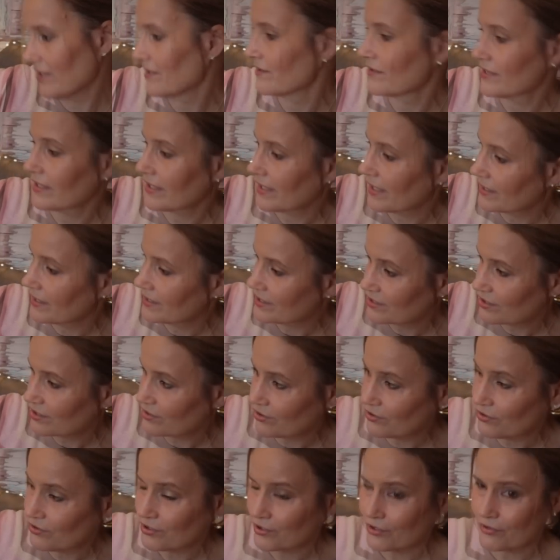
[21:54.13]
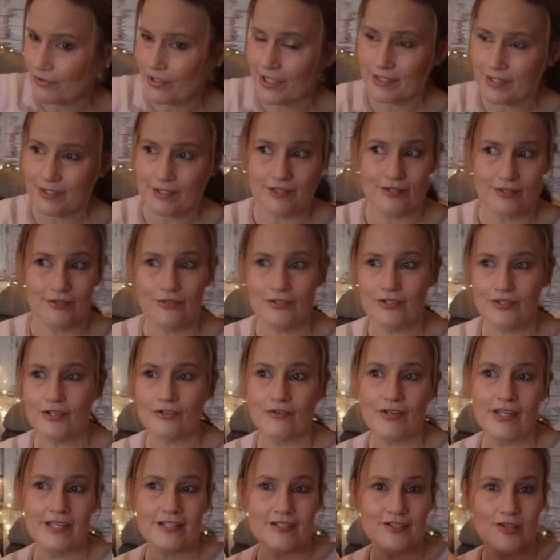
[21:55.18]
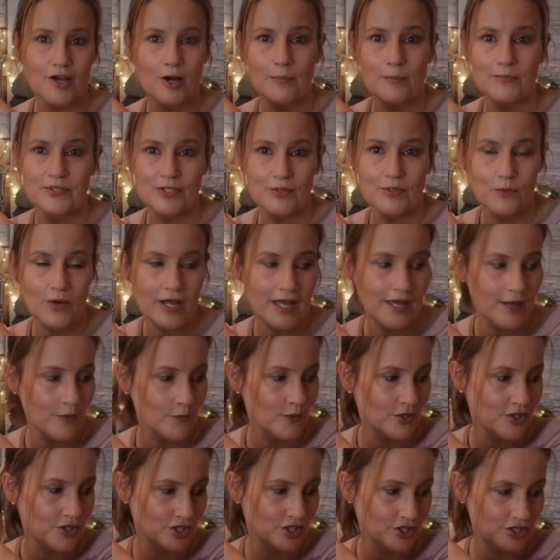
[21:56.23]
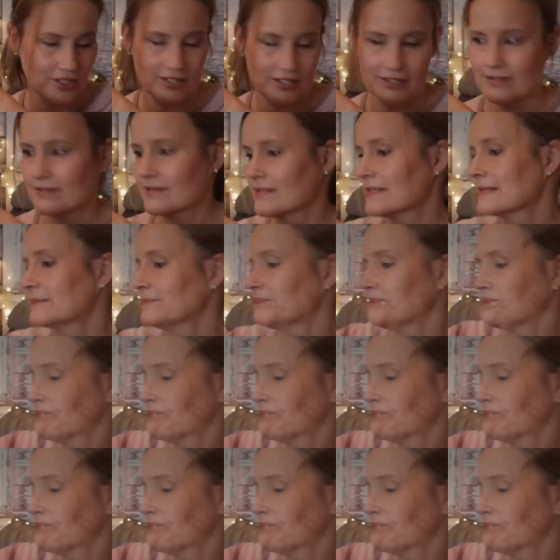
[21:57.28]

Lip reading: And again, it's another great top to wear with your jeans.